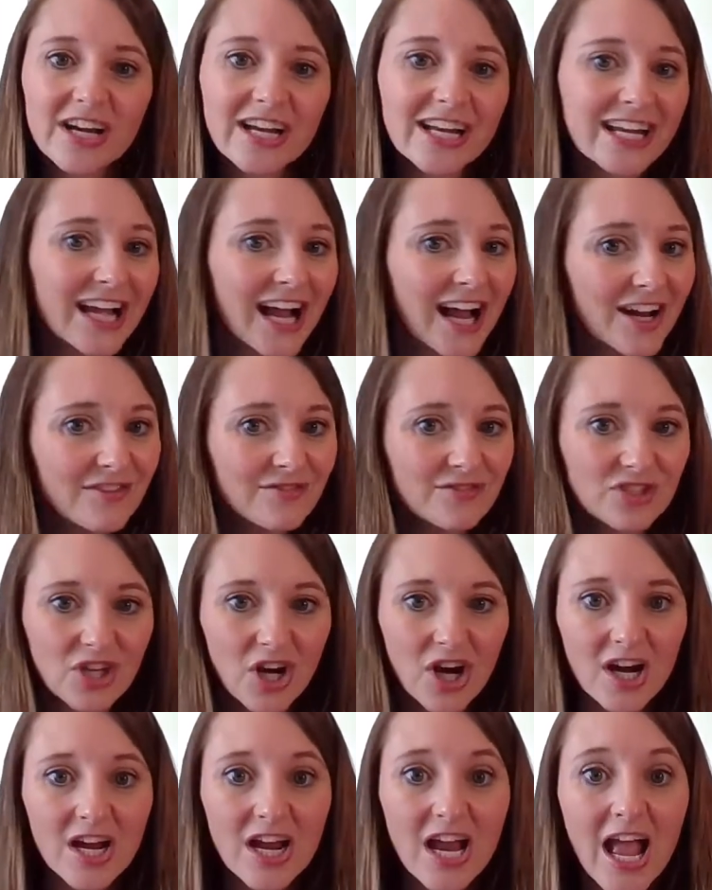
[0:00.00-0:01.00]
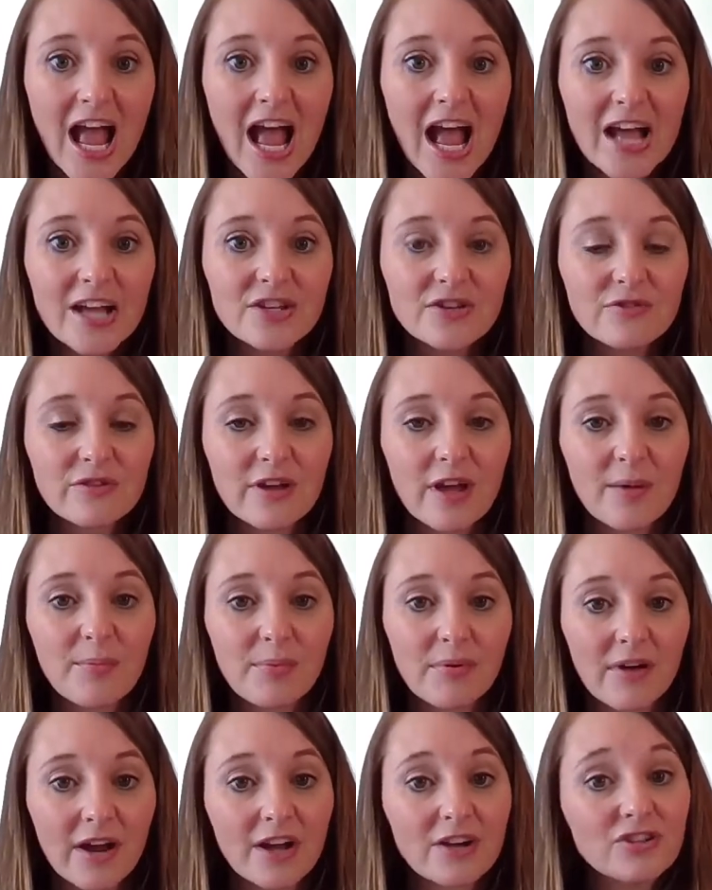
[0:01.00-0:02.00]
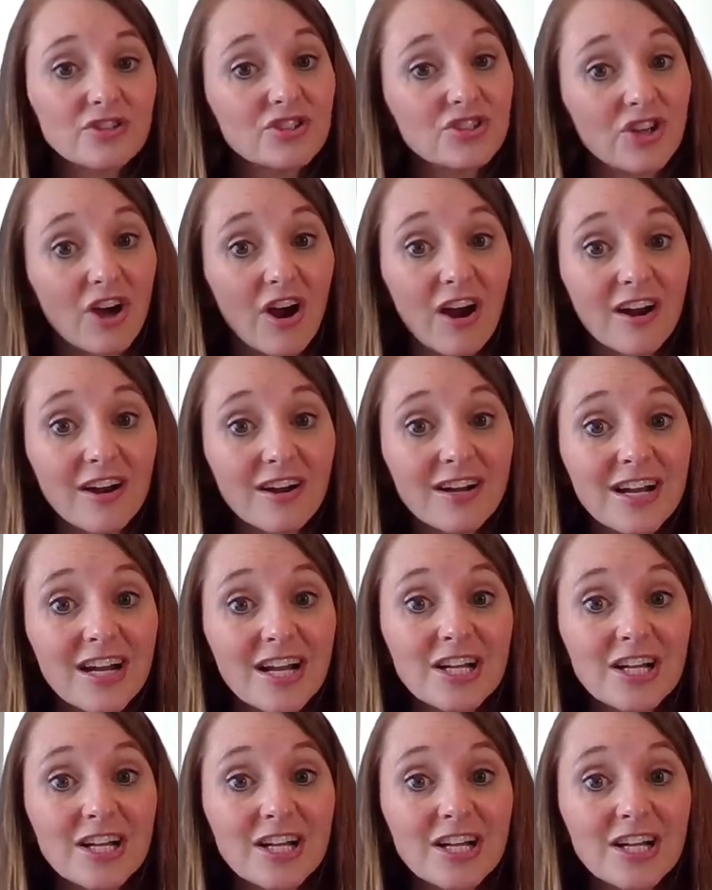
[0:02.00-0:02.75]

any kind of jar, and doing a prayer jar.